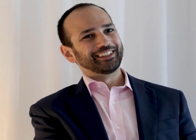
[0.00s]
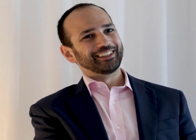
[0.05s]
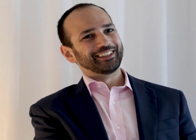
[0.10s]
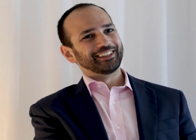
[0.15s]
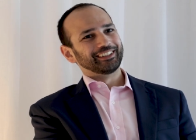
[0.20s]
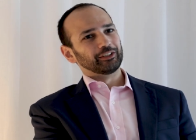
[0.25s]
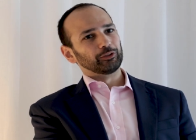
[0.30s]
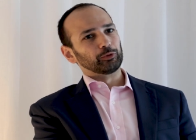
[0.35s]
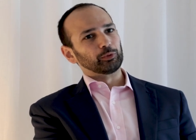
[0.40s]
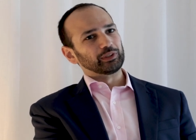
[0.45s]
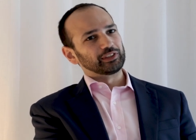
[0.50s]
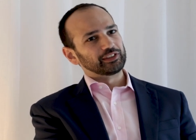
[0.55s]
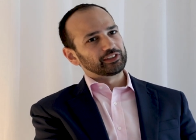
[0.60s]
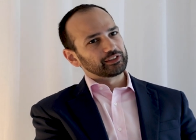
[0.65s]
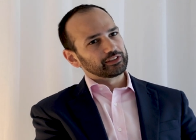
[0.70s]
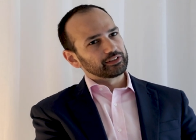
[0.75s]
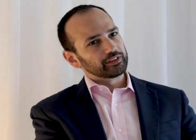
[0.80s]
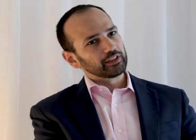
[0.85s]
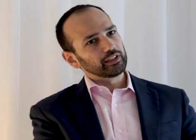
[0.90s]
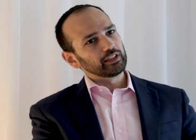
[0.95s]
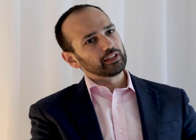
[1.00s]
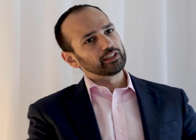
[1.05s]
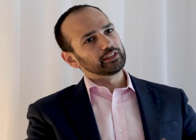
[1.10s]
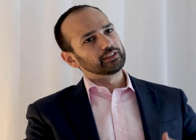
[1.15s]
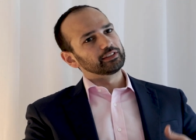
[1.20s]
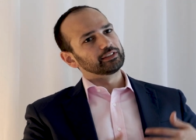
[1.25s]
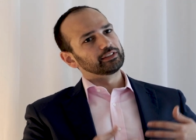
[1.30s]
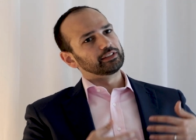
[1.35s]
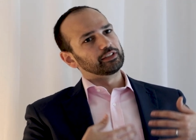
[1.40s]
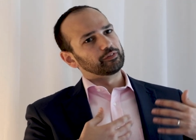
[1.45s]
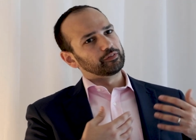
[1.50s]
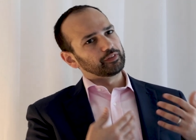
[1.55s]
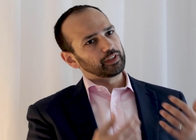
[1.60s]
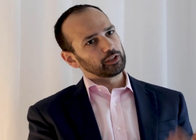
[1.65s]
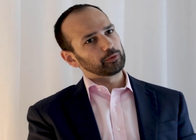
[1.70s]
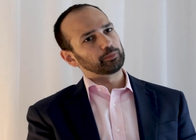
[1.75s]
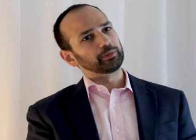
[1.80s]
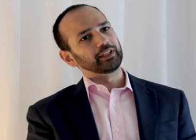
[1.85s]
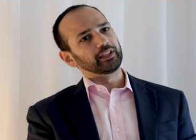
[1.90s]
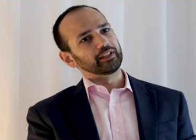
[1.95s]
We're still
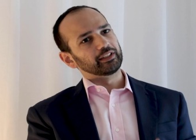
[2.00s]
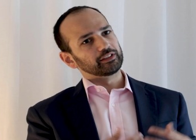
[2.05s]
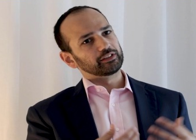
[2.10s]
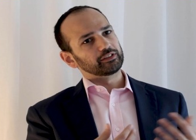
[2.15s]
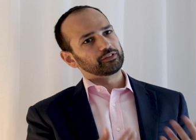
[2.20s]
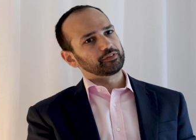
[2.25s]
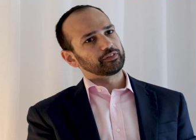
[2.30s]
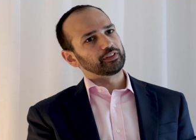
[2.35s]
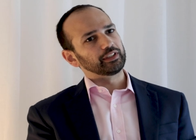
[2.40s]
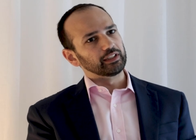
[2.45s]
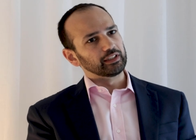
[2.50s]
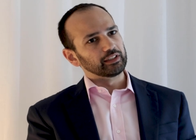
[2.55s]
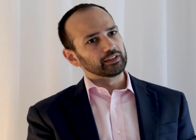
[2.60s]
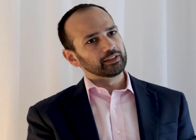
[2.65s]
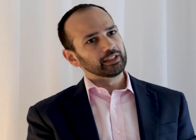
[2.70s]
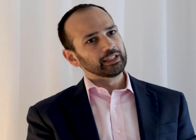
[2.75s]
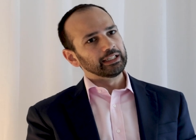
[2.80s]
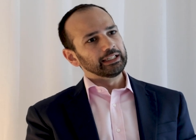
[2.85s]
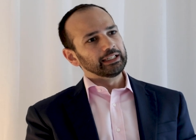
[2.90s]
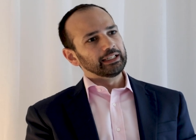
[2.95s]
developing this field,